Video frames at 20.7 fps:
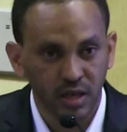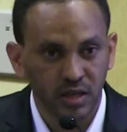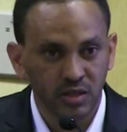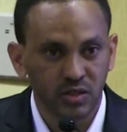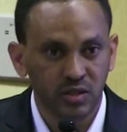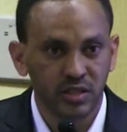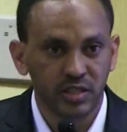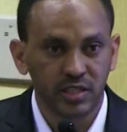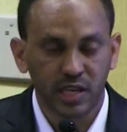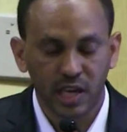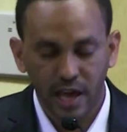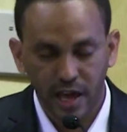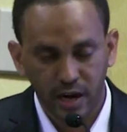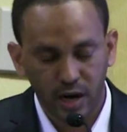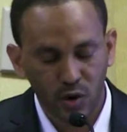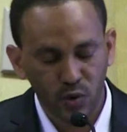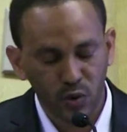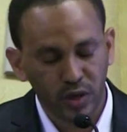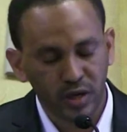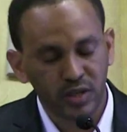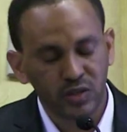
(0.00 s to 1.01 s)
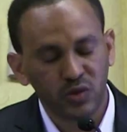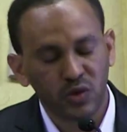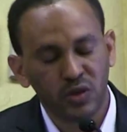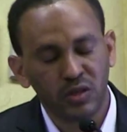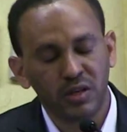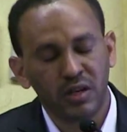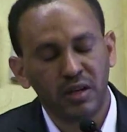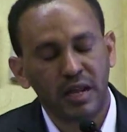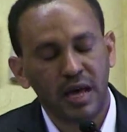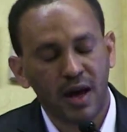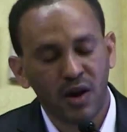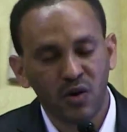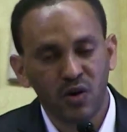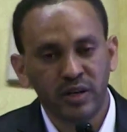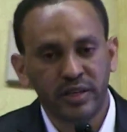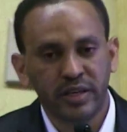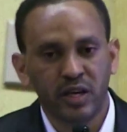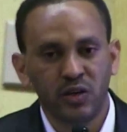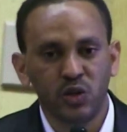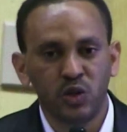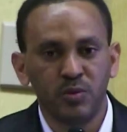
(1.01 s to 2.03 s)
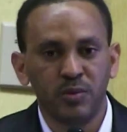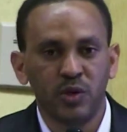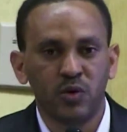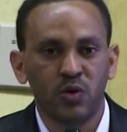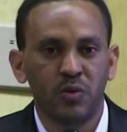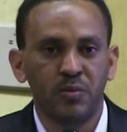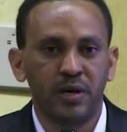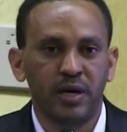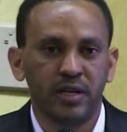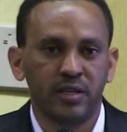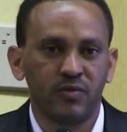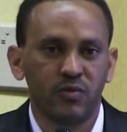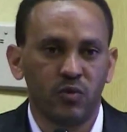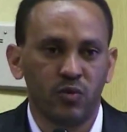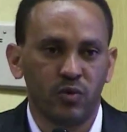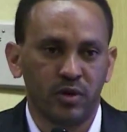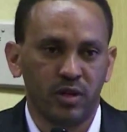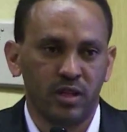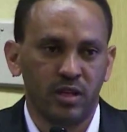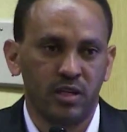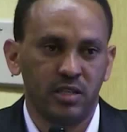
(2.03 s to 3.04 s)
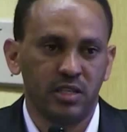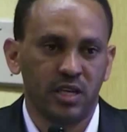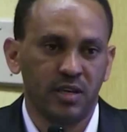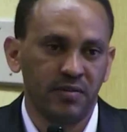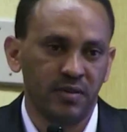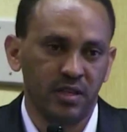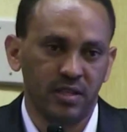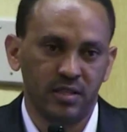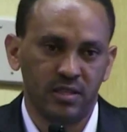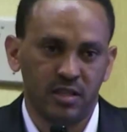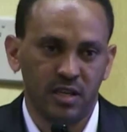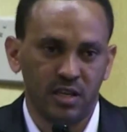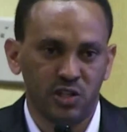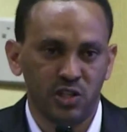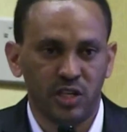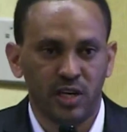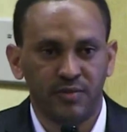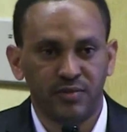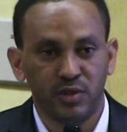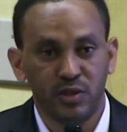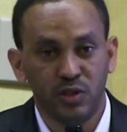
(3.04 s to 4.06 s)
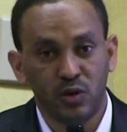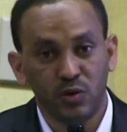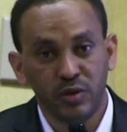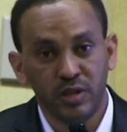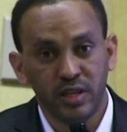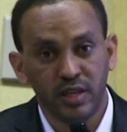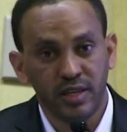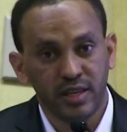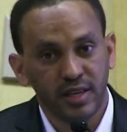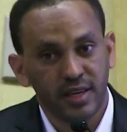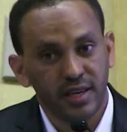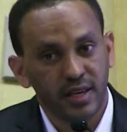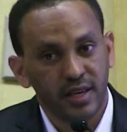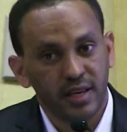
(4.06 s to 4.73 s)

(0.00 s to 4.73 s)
So just higher awareness alone cannot be compact for the HIV/AIDS. They should have to know the